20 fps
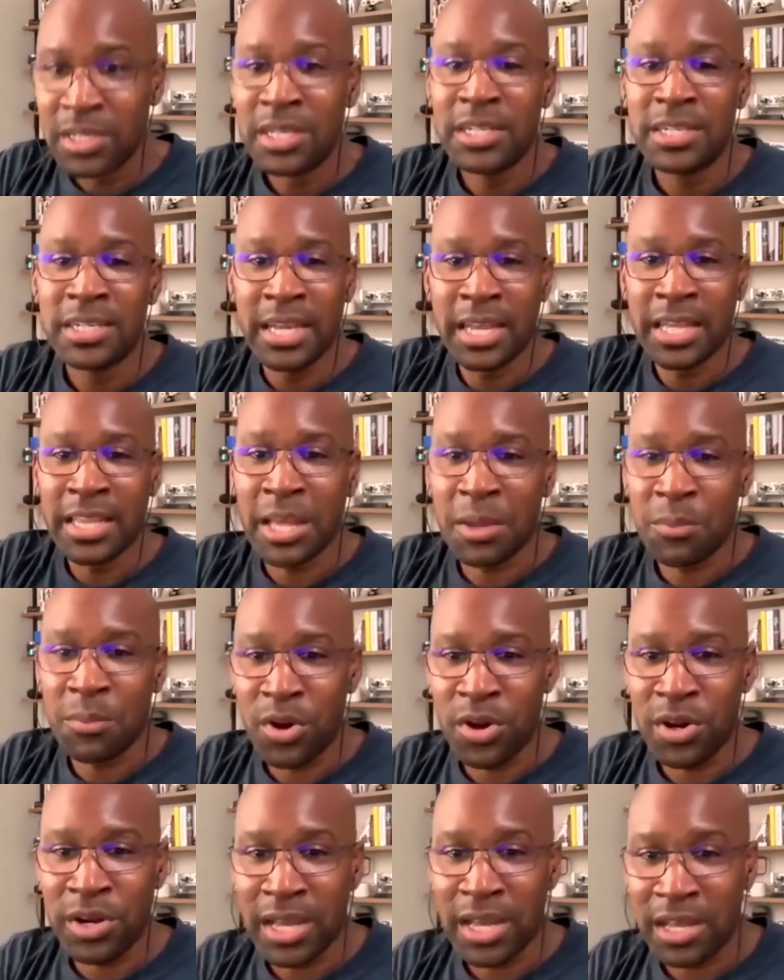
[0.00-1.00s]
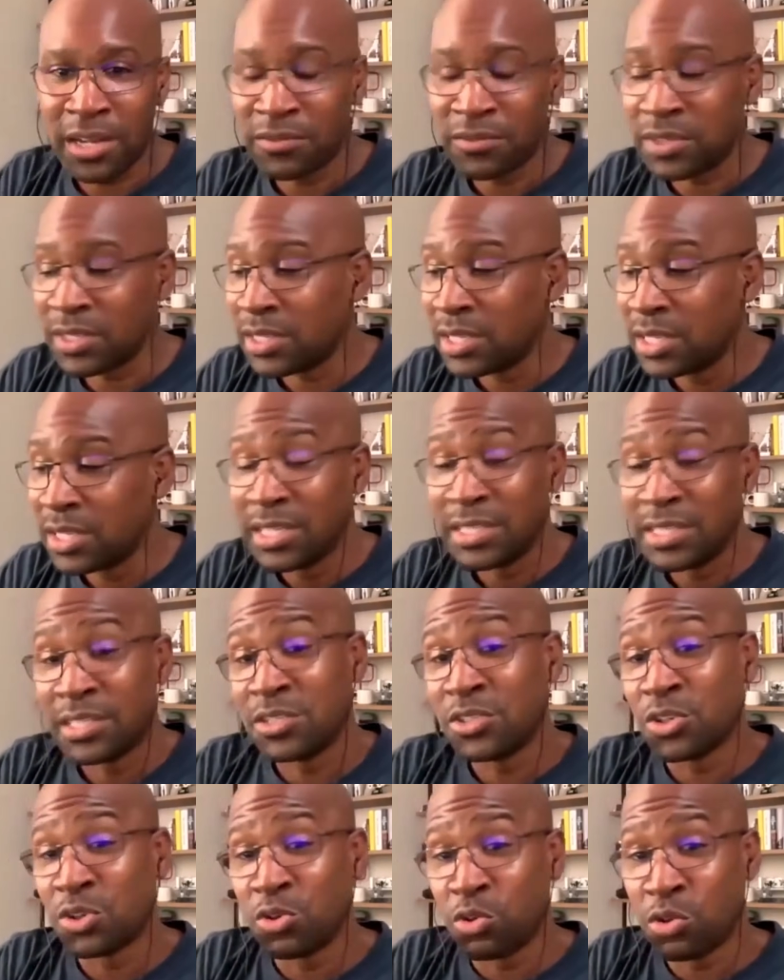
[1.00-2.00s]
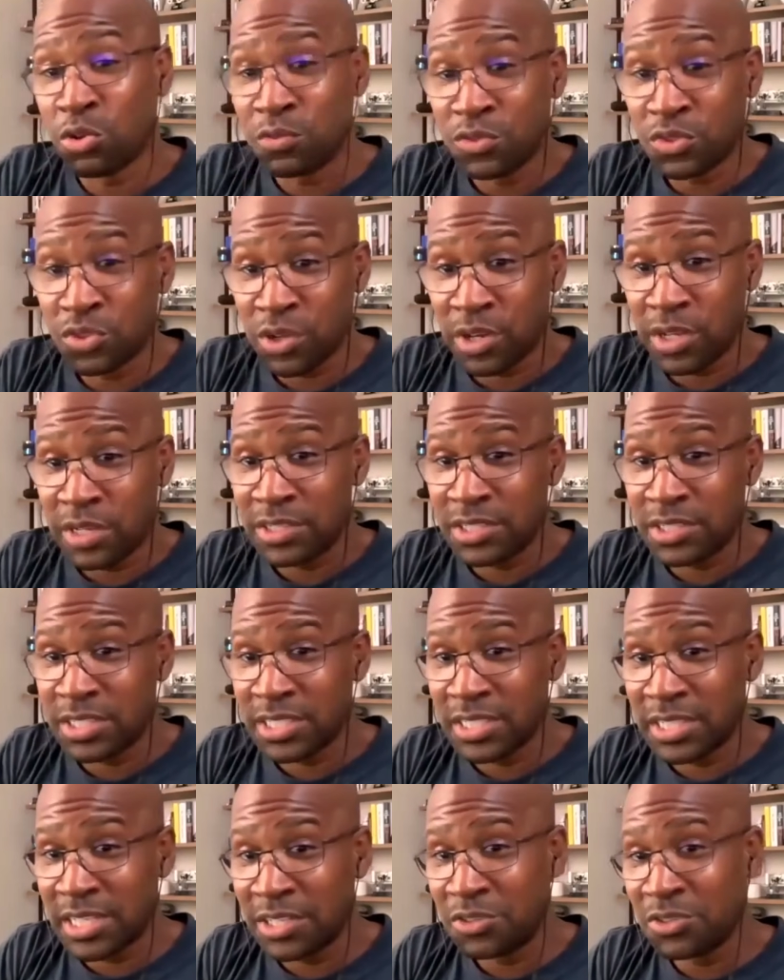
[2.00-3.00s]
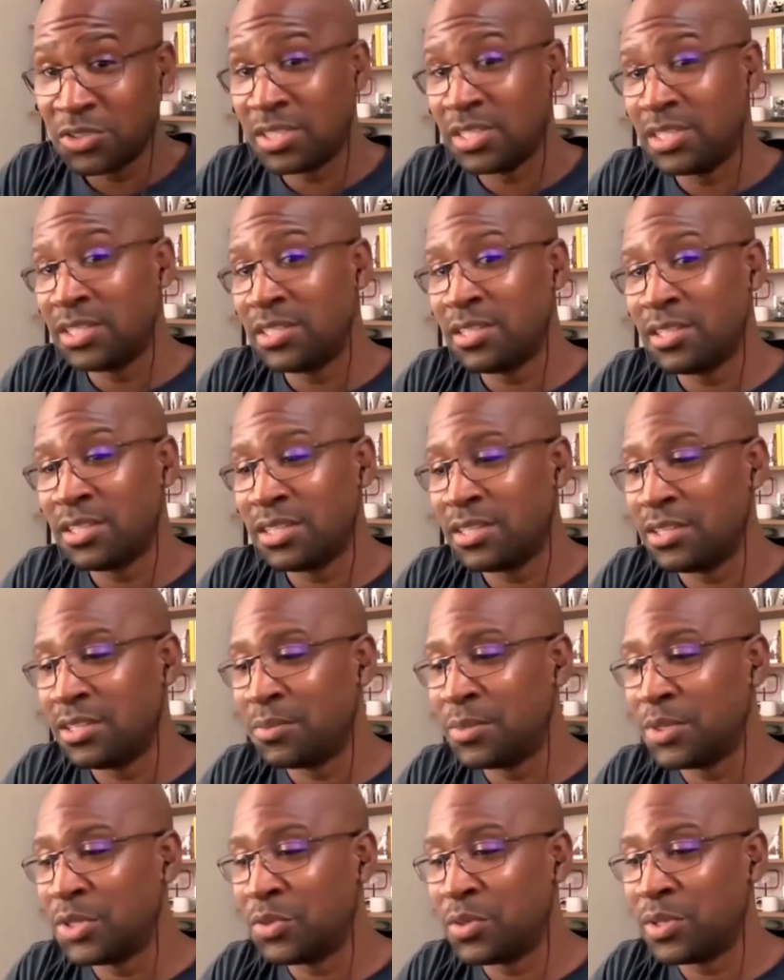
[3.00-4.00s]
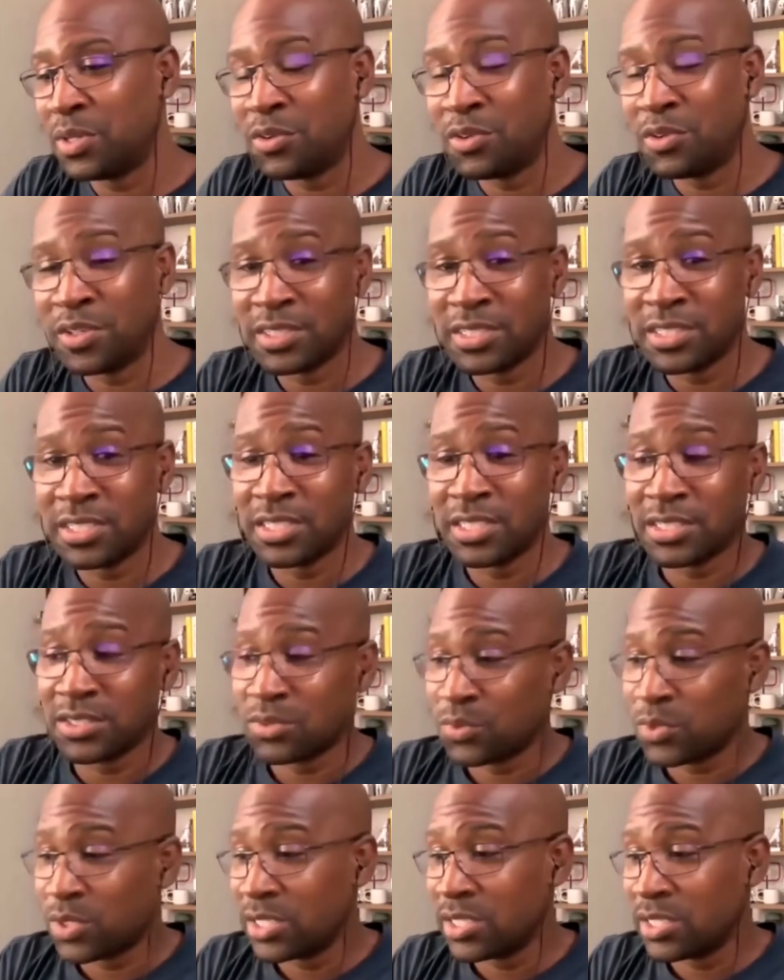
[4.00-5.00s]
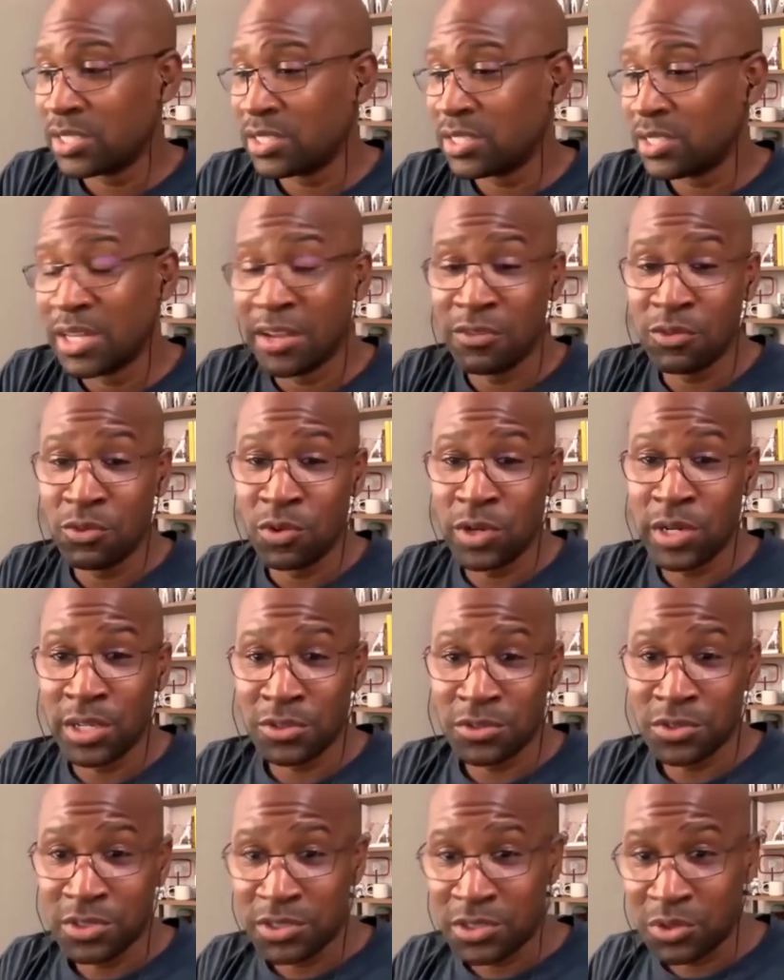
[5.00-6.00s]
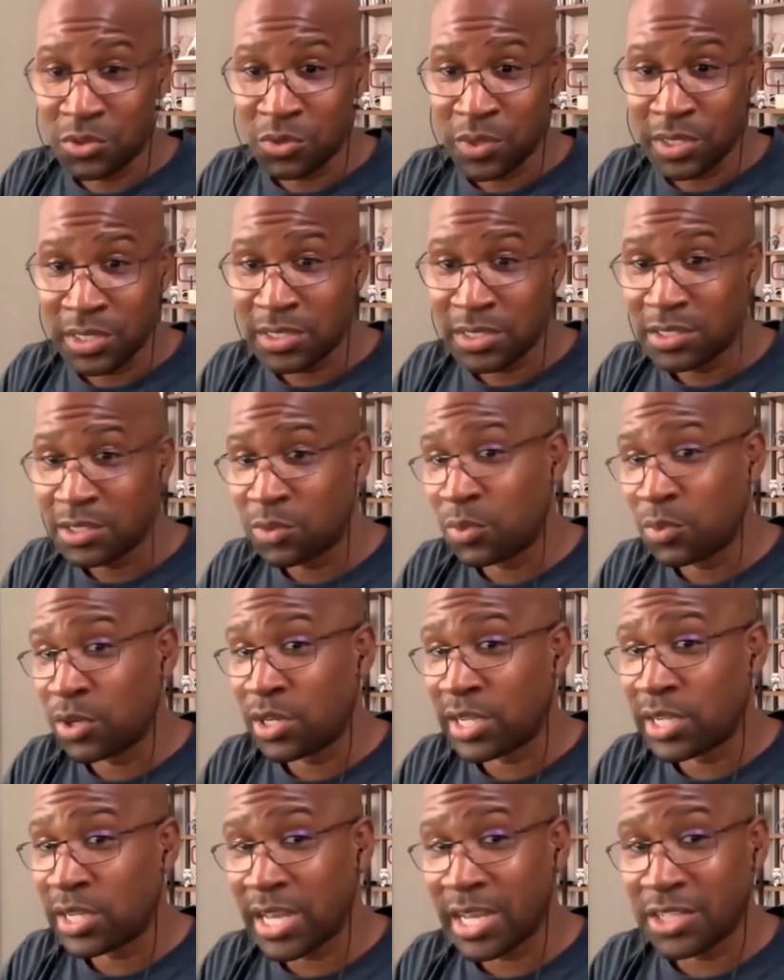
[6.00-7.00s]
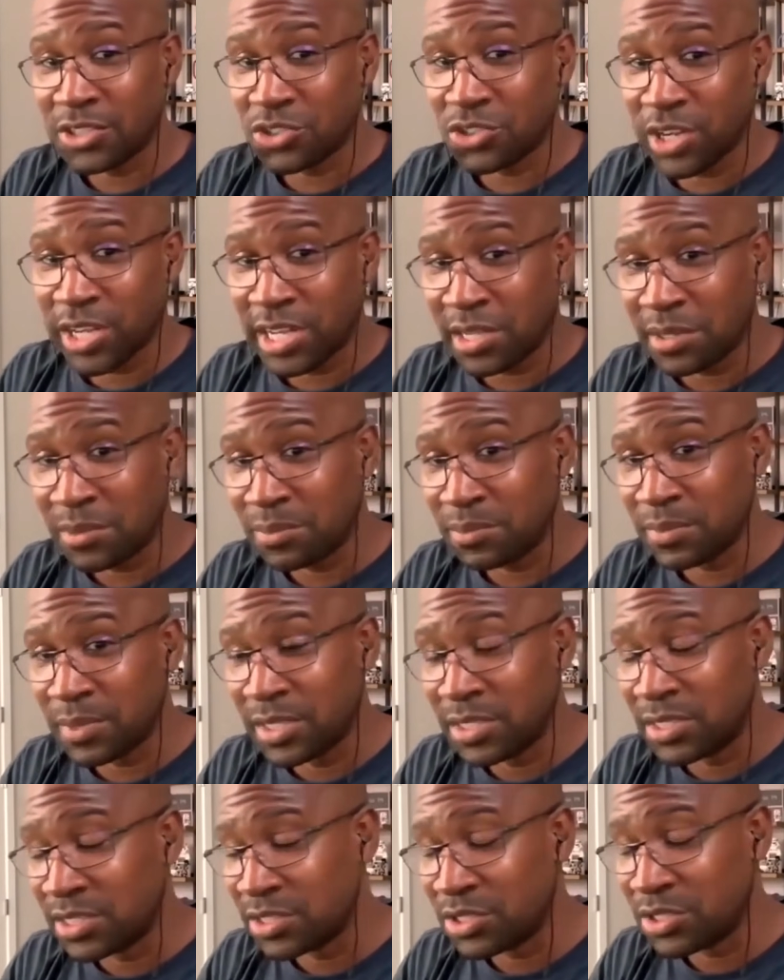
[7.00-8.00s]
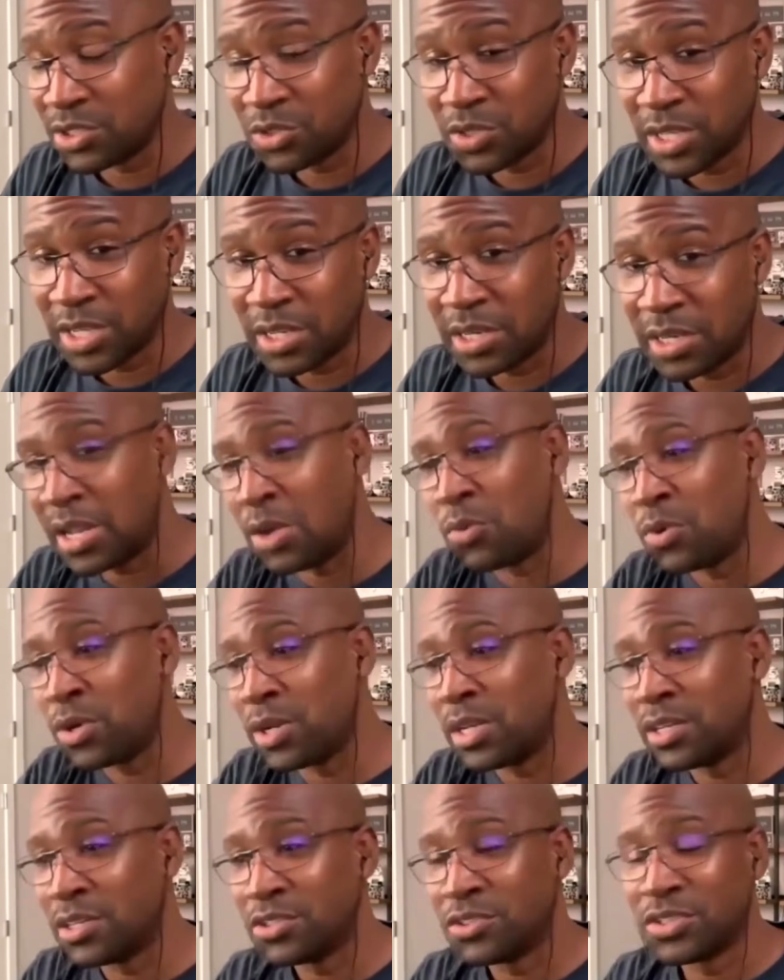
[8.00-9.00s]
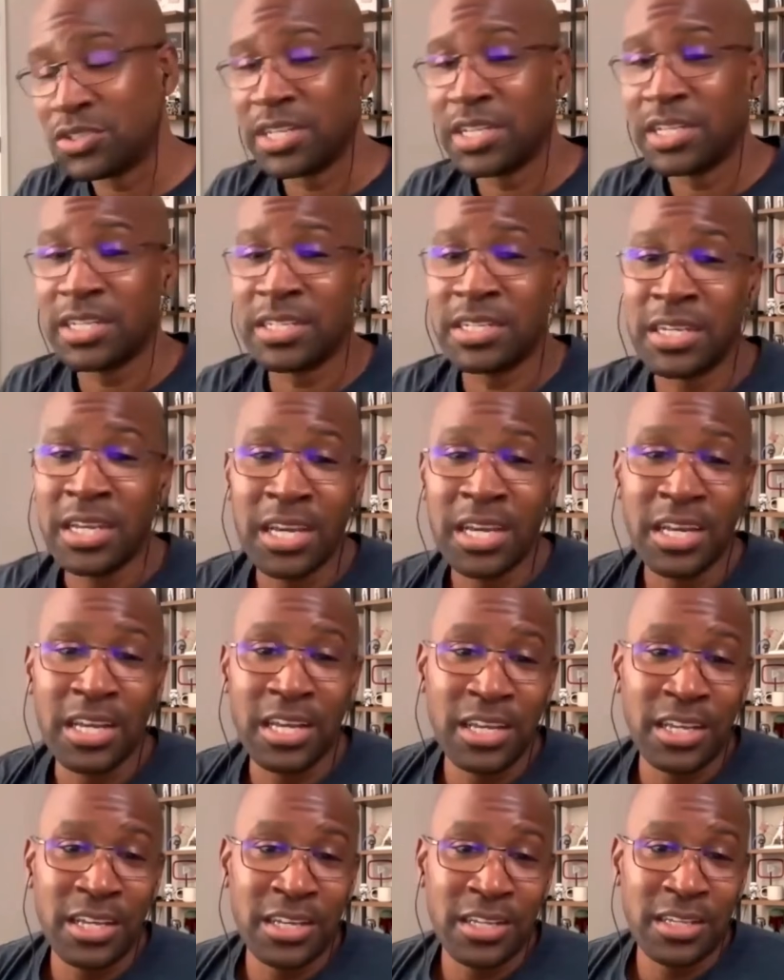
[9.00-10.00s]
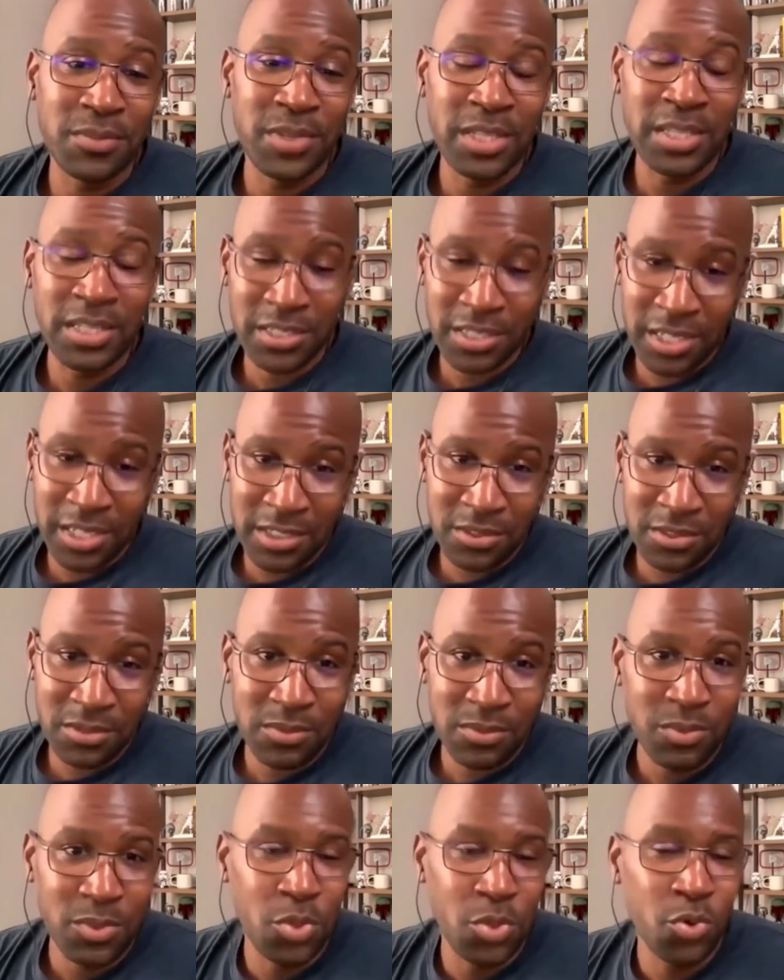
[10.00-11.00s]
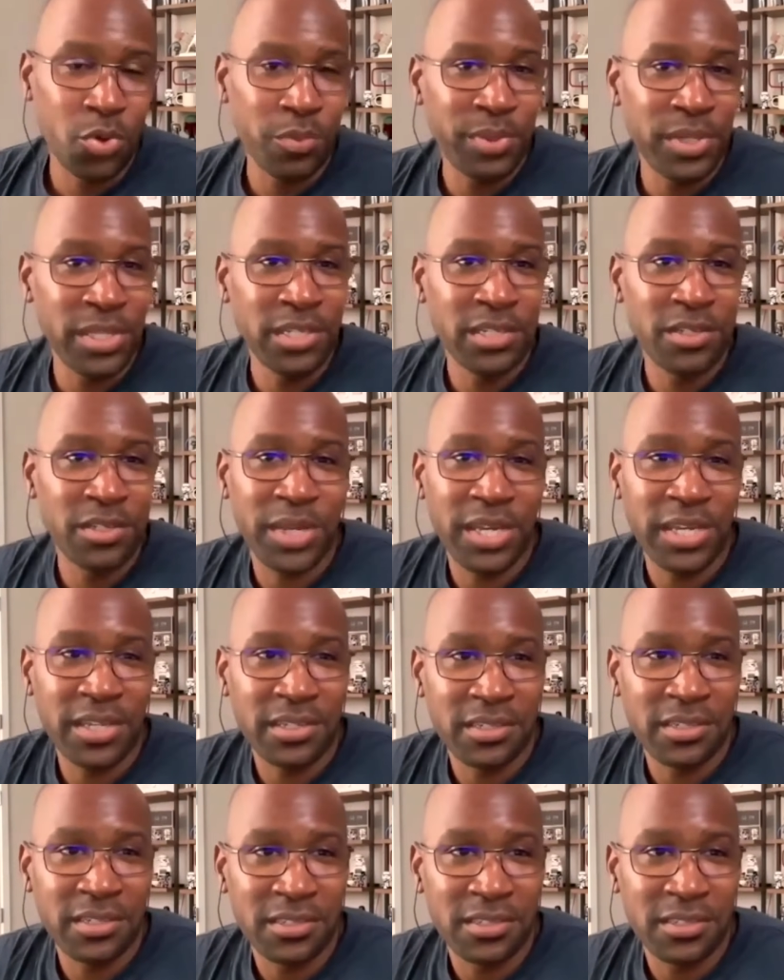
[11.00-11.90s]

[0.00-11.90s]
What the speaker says: Take that part out of it. Is this a growth strategy that you see them doing, or is this what everyone else is doing it? So we're going to cash grab and just do that. I want to understand, in this case, your opinion, Matt.